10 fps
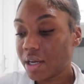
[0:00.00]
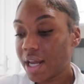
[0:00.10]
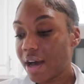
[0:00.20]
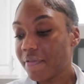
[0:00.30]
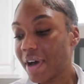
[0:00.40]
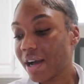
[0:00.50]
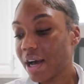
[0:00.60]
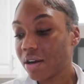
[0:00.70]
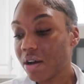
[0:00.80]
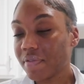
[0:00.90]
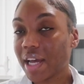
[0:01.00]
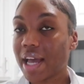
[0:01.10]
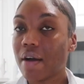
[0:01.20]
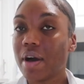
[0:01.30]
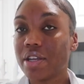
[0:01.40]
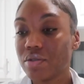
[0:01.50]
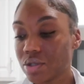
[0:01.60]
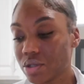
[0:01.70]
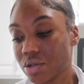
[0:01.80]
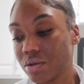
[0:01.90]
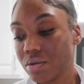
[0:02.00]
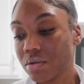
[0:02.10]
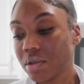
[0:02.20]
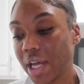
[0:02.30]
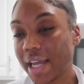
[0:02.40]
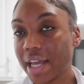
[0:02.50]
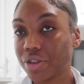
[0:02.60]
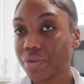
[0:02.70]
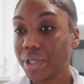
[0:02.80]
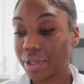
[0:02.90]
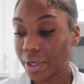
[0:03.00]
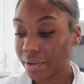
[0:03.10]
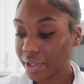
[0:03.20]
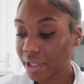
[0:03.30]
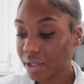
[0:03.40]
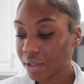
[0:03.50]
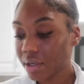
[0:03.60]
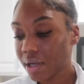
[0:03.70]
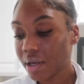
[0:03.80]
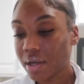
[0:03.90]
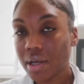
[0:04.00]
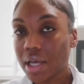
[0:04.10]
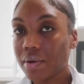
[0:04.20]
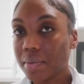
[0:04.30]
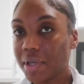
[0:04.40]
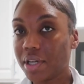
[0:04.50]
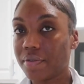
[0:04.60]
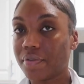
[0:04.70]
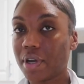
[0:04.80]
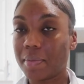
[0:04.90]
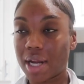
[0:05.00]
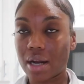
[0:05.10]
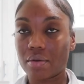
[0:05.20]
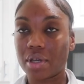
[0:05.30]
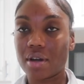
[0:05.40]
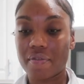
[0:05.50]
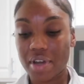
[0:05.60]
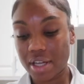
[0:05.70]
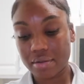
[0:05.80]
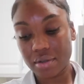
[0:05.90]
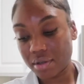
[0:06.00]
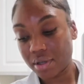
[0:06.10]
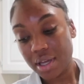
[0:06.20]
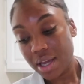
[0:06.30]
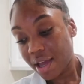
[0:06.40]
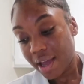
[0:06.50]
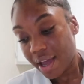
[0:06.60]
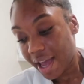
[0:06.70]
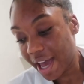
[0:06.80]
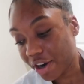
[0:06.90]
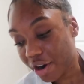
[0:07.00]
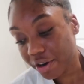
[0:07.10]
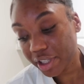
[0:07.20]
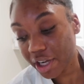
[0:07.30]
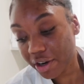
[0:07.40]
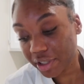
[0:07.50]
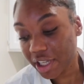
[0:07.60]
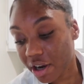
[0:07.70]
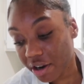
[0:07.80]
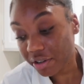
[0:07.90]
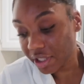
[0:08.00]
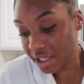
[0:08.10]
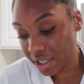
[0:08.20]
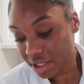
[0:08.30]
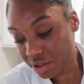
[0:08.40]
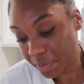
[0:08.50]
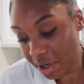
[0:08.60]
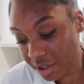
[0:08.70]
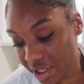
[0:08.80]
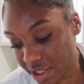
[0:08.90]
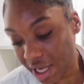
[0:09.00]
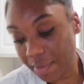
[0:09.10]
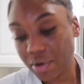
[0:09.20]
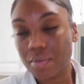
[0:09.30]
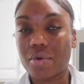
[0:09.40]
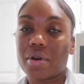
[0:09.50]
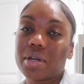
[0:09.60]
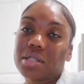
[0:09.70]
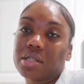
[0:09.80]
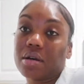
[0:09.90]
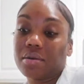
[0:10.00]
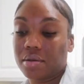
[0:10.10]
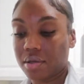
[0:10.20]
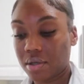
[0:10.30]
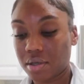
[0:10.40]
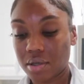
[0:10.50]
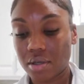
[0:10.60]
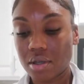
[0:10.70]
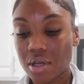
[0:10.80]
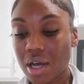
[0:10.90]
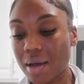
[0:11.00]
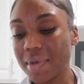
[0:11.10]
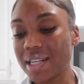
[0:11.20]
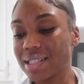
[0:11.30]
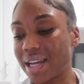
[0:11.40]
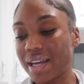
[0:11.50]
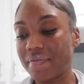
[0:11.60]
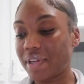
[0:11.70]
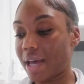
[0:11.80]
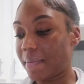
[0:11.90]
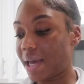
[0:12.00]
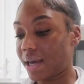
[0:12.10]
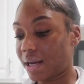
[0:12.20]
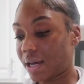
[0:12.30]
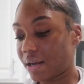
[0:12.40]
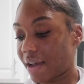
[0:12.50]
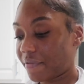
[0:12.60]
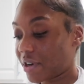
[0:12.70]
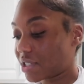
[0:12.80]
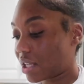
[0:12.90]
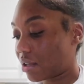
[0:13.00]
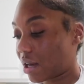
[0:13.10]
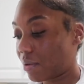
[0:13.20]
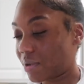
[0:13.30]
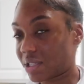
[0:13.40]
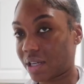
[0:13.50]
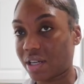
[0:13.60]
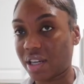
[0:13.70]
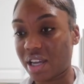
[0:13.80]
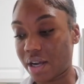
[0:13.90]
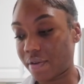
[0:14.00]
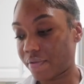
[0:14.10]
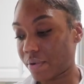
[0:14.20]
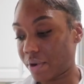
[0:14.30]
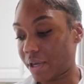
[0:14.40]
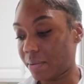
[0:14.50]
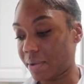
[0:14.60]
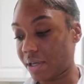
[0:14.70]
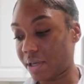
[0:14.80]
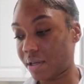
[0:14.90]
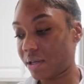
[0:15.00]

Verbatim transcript: Now, if I got off like how I used to, like at 3.30, it would be different, but I don't get off at, at an early, early, early, early time no more, so. I mean, it's not even that bad. I, at first, I thought I wasn't gonna care for it, but